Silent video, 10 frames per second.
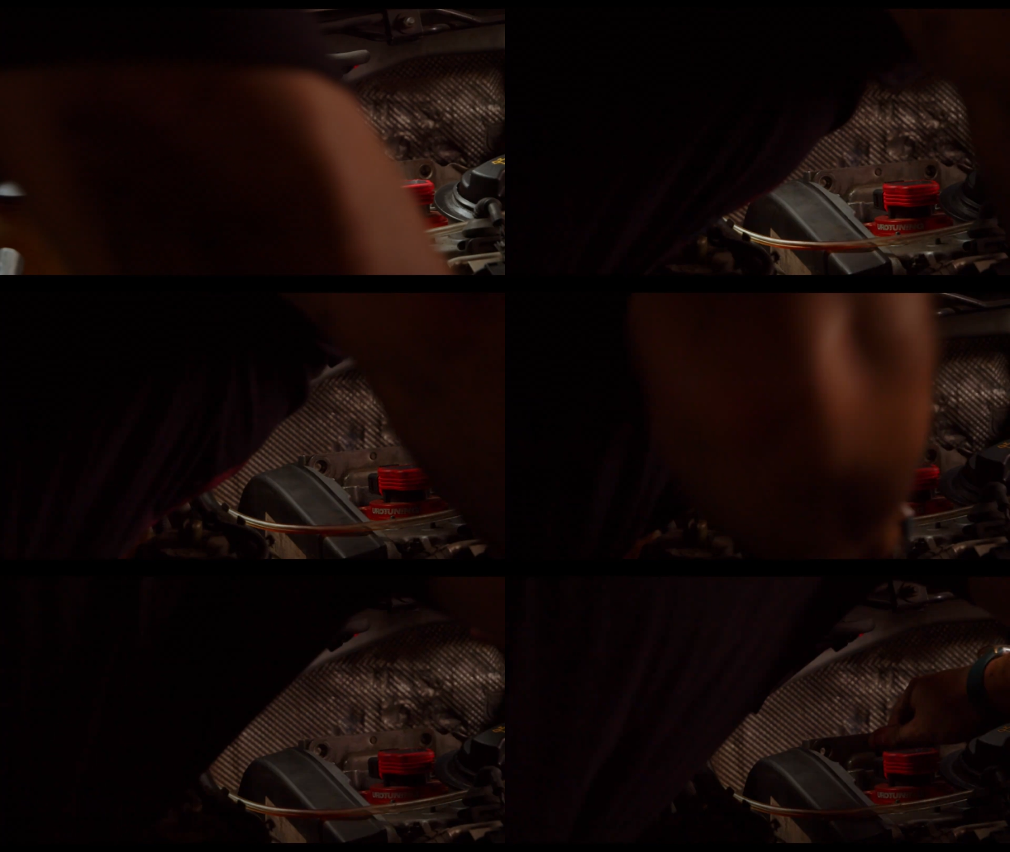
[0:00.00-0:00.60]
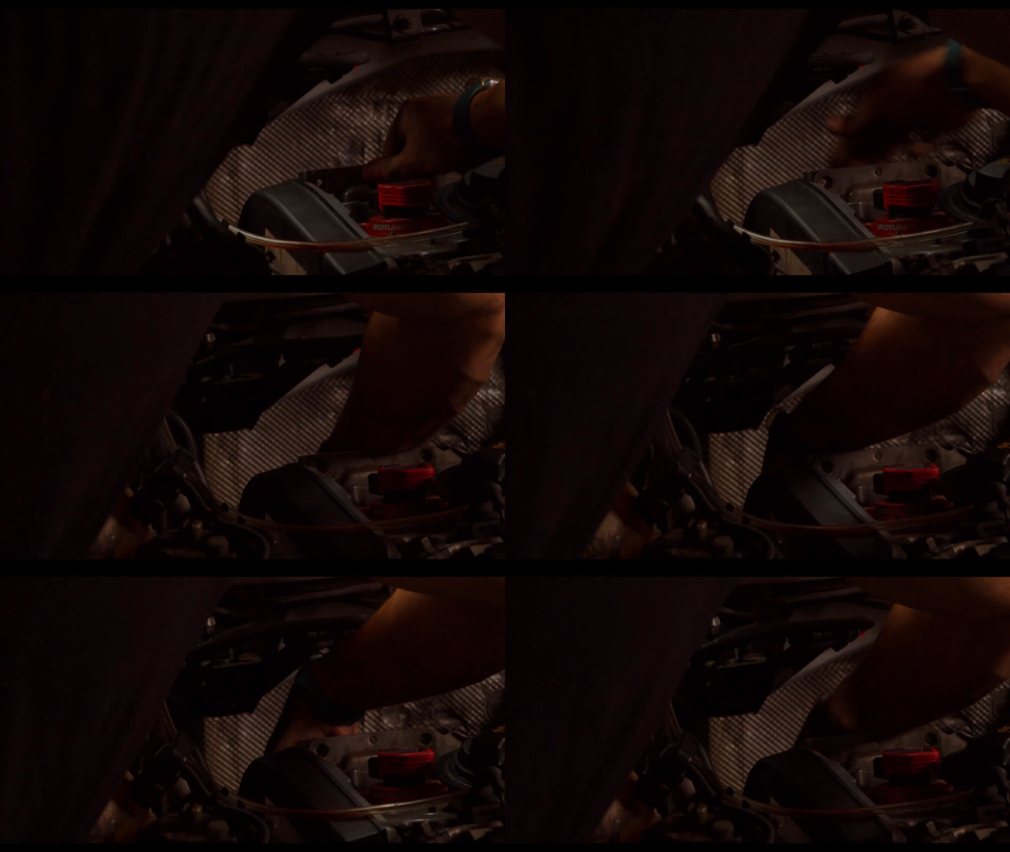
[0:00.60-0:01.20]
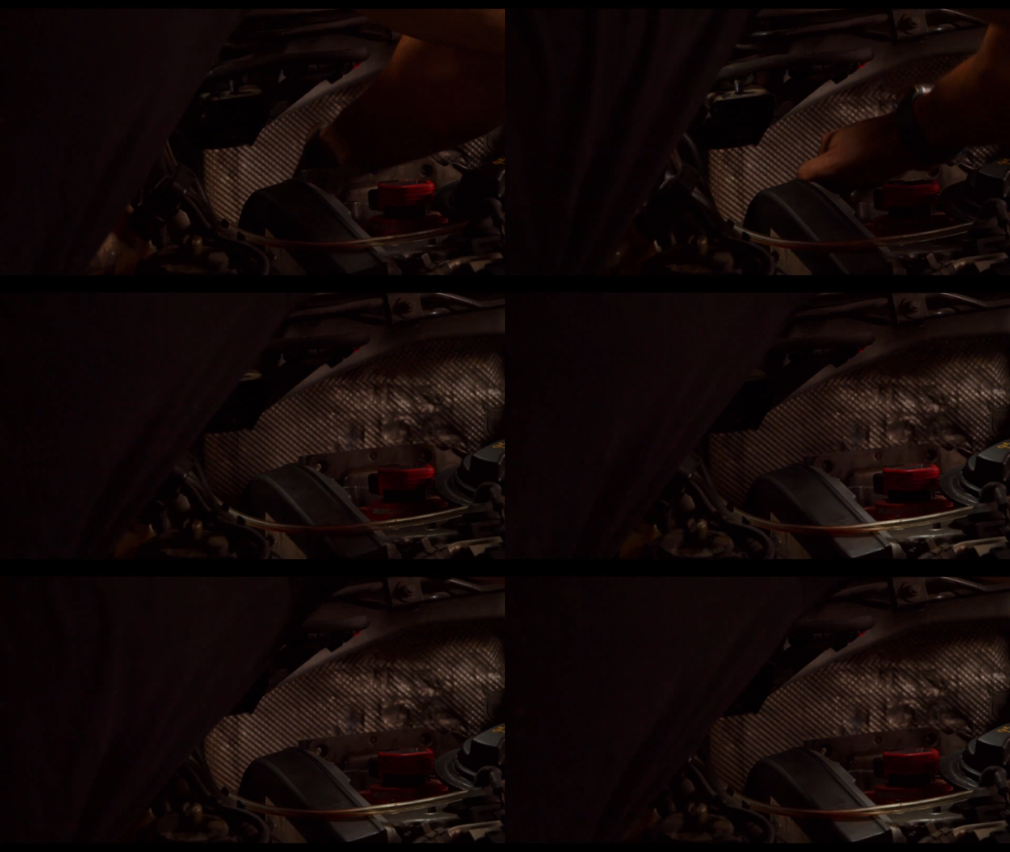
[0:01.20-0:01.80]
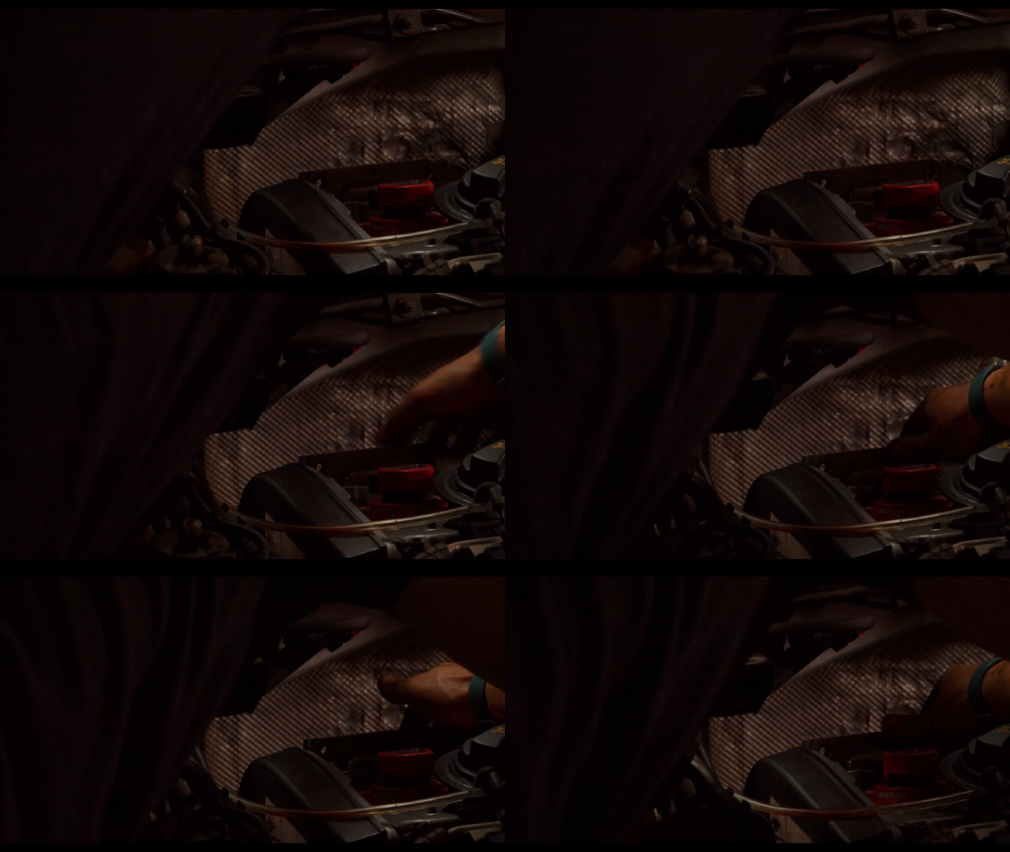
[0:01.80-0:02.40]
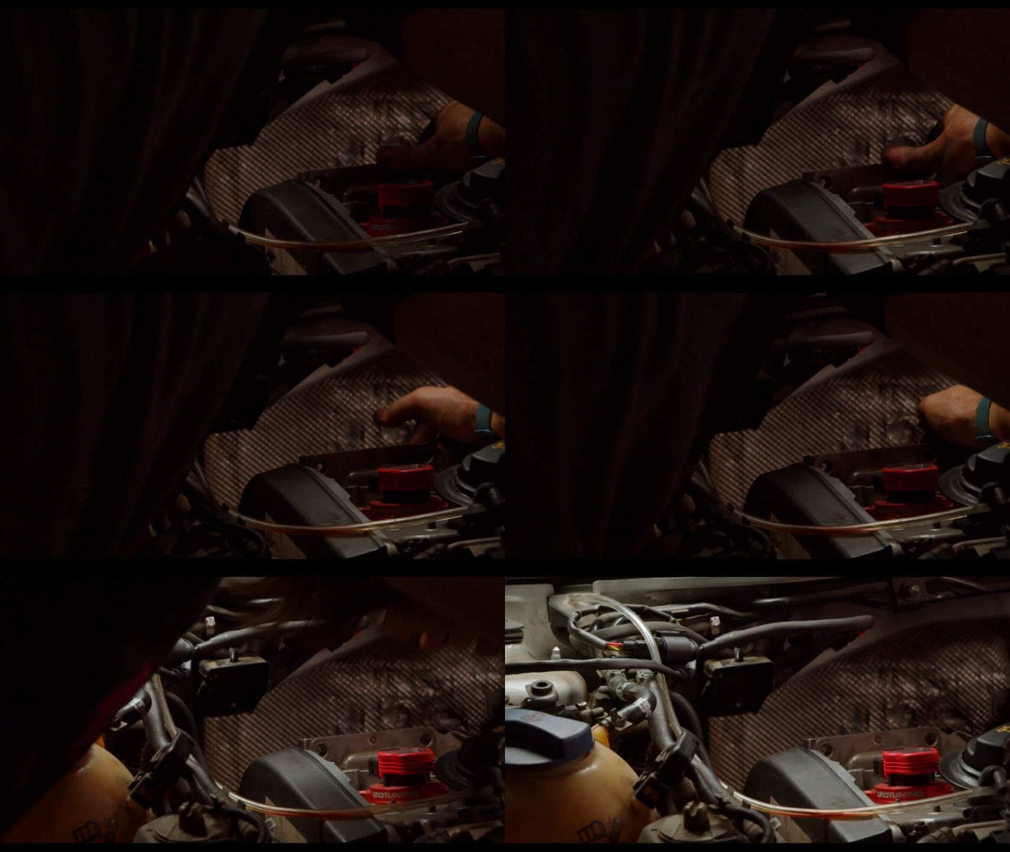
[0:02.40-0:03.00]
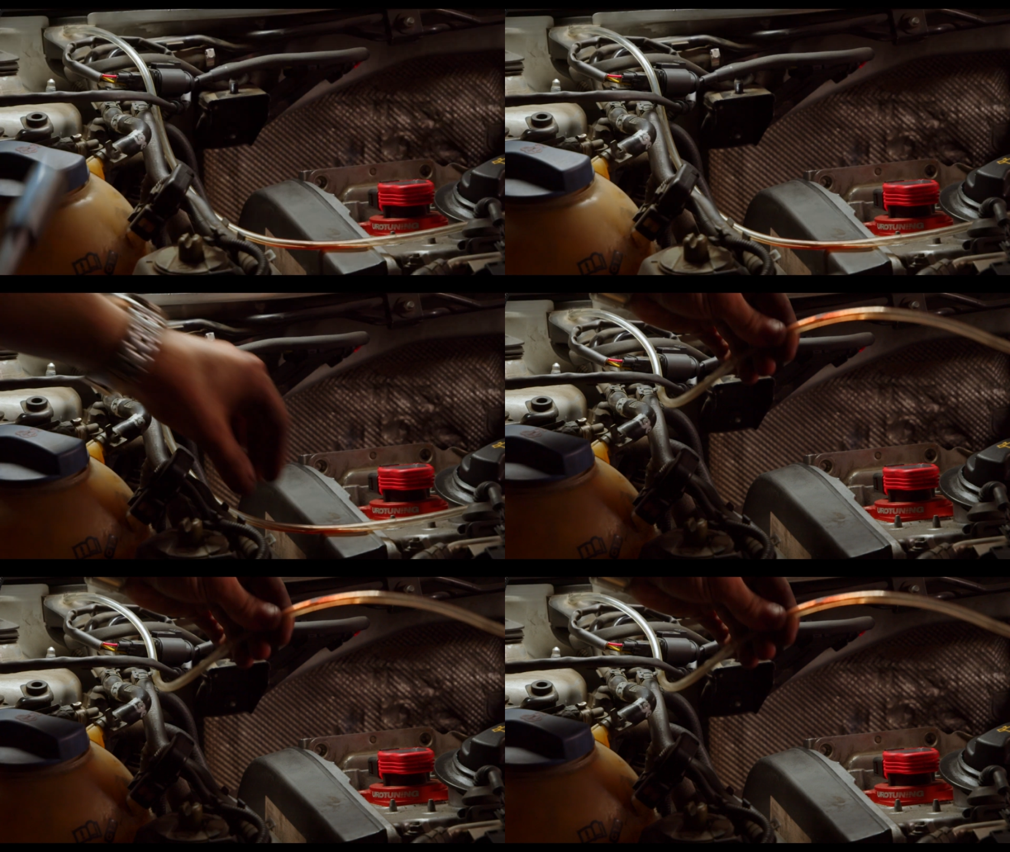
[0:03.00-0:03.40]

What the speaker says: [unreadable: no face in view]